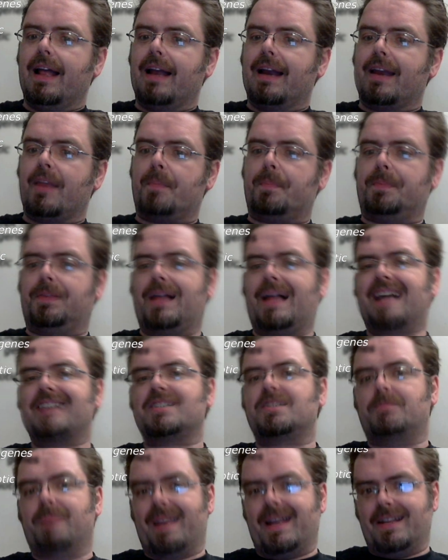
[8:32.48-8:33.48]
And the
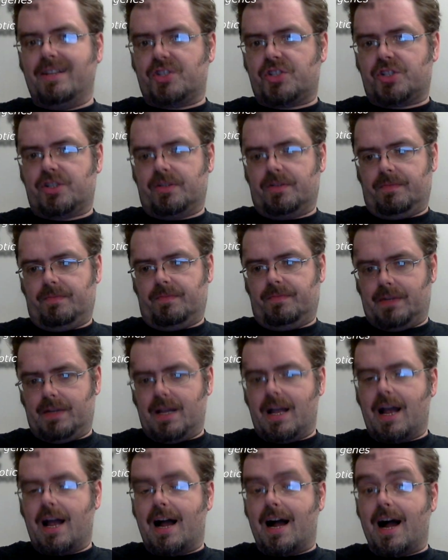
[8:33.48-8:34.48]
plasmids
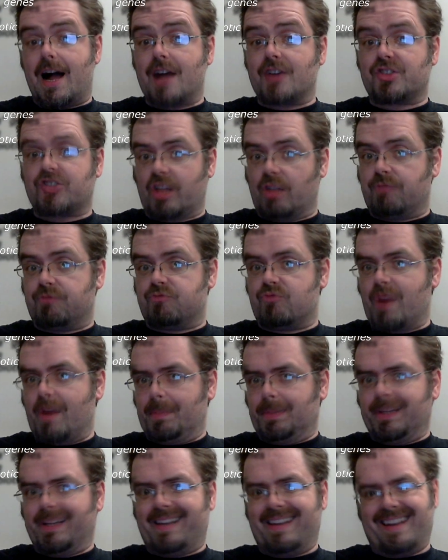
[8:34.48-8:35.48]
are
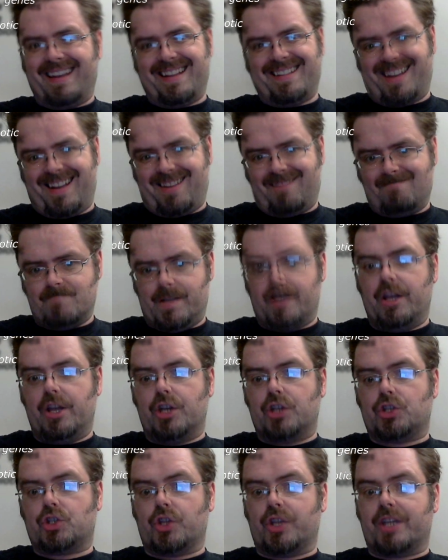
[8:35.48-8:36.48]
self-replicating,
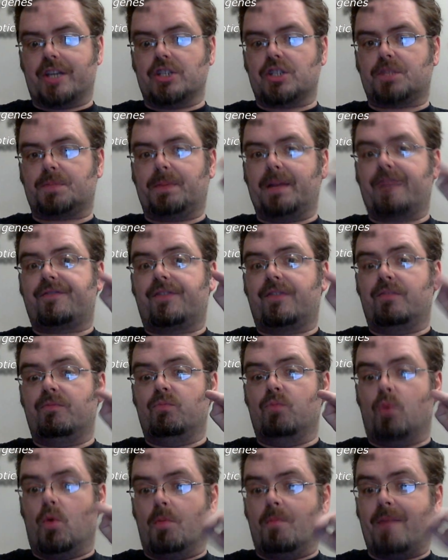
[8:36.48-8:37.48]
so they can spread
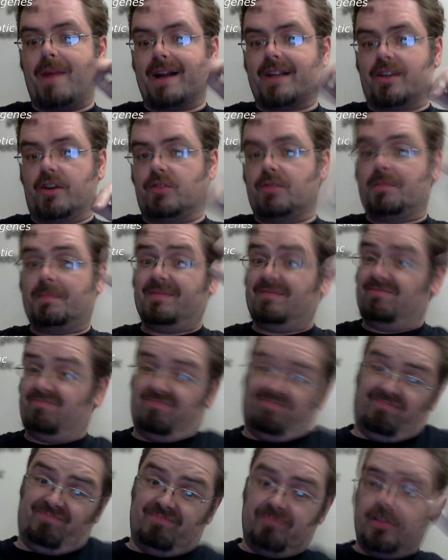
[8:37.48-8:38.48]
from one bacterium to
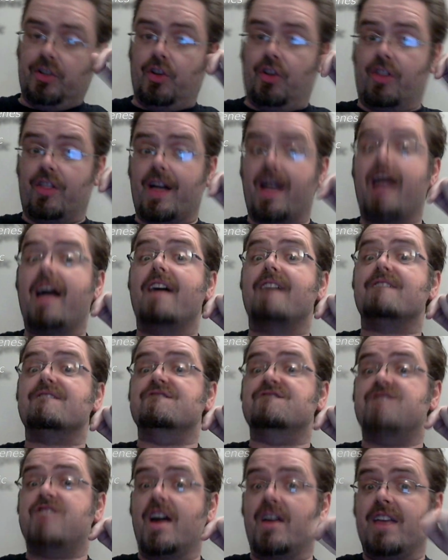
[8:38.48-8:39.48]
another
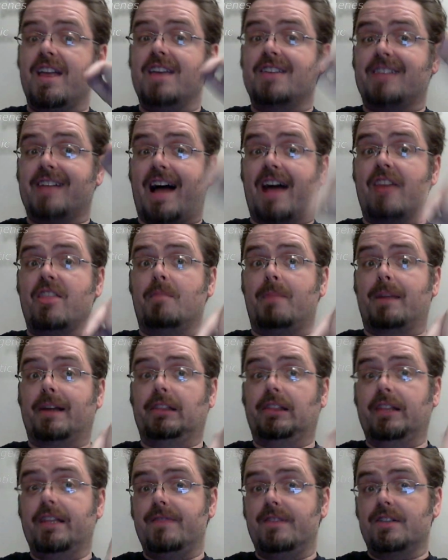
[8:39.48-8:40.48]
very easily, either by
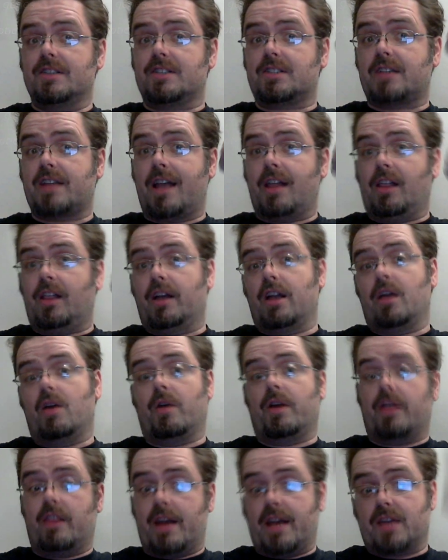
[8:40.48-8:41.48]
leaving the cell and
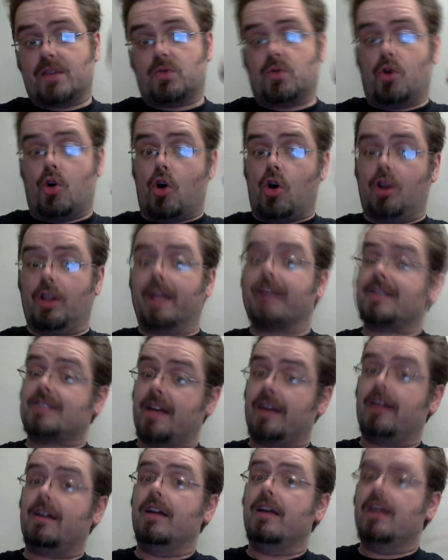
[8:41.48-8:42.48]
going to the next one, or, like I
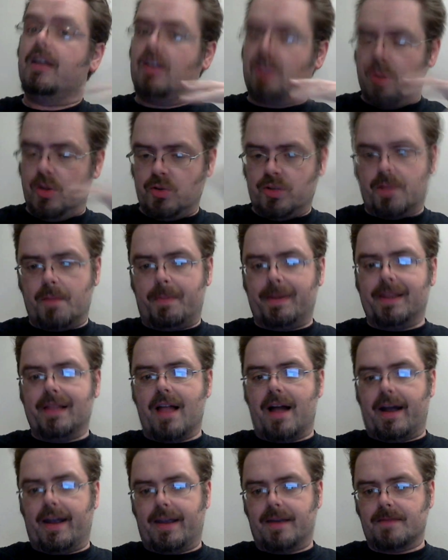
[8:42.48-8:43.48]
said, using the
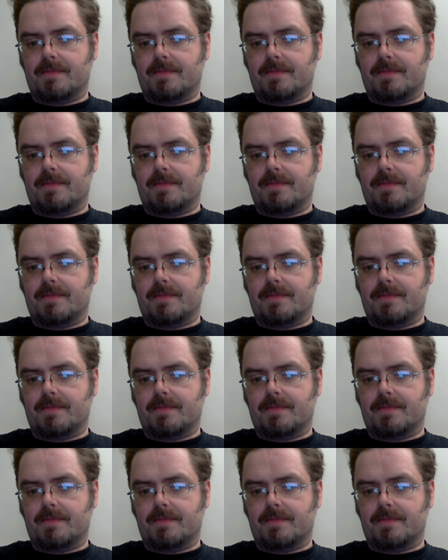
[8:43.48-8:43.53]
pili.